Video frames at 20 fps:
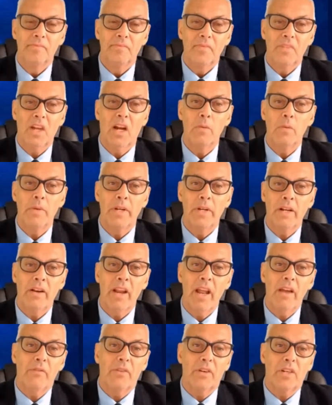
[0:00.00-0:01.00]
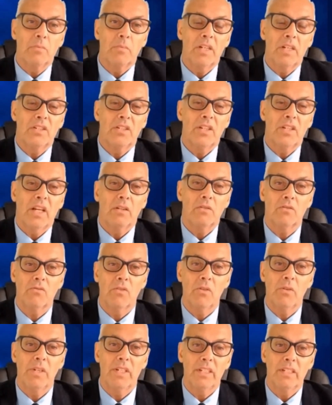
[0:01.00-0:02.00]
Time I don't have because my channel's
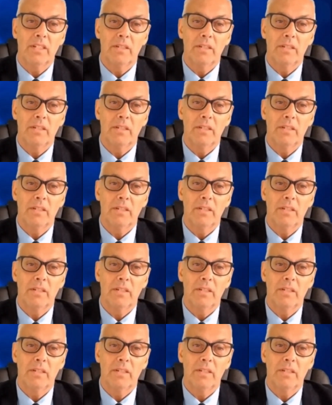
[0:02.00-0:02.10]
ruined.